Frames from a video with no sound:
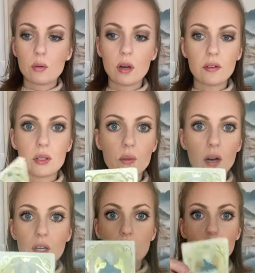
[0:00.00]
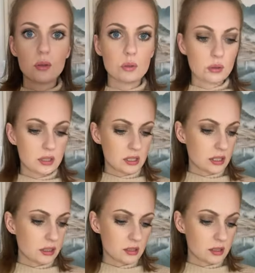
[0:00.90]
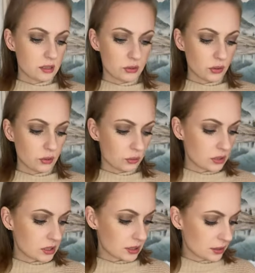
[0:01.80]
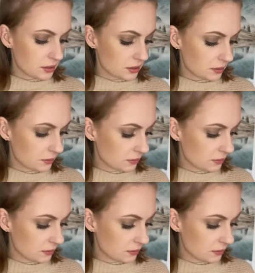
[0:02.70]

Wherever you are, you know who this is. You know who this is